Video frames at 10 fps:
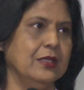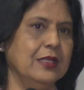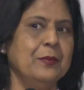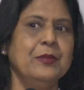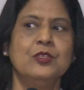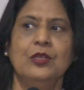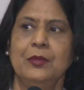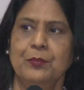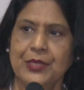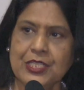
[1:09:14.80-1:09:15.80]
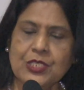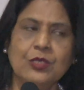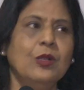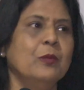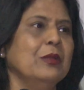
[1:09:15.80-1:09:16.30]
That means your impression
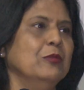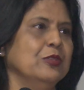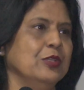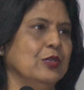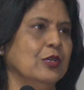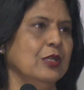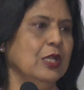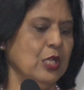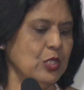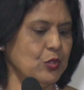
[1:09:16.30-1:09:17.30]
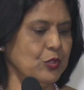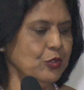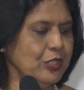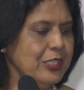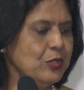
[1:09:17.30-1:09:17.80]
will not be able to record. So you
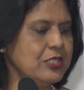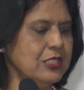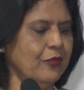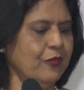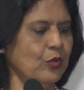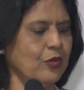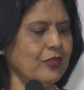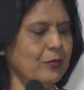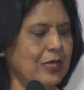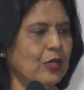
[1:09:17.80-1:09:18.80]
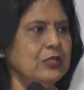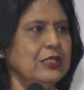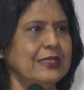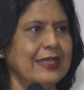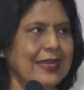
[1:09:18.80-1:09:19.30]
need to see the floor of the mouth,
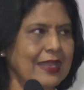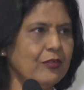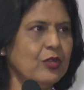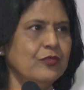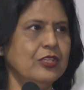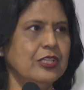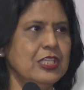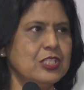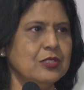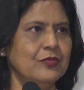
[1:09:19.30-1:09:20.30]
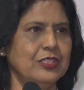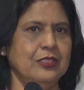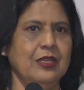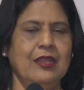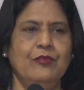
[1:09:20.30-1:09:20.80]
the level of the ridge. The
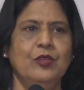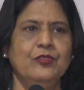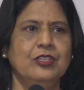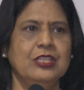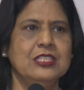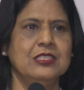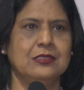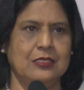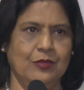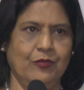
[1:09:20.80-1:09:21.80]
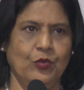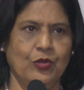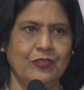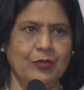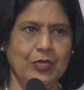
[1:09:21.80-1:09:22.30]
level of the ridge is to the floor
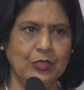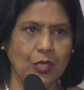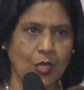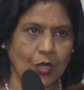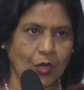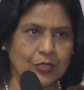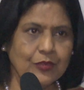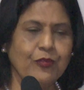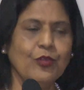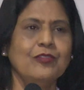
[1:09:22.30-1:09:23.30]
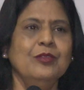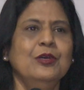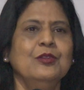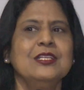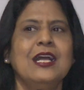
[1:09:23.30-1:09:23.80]
of the mouth, or the floor of the
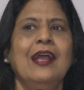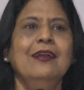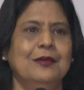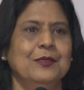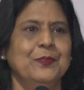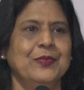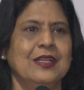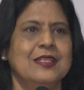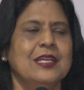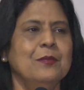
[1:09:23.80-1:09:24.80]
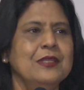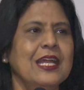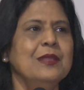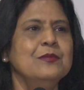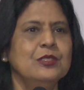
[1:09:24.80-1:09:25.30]
mouth is higher.
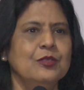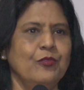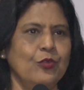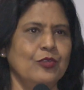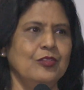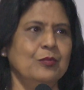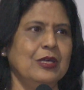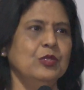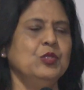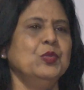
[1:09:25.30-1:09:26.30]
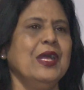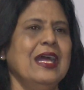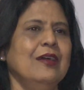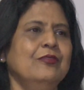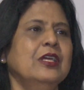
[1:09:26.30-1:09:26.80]
Sometimes in the floor of the mouth you
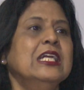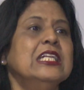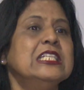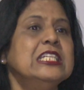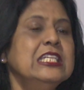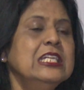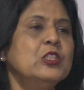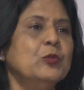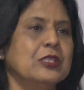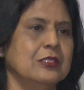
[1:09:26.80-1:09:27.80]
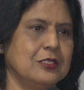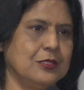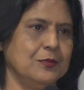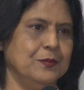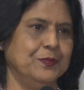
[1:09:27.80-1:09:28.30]
have genial tubercles.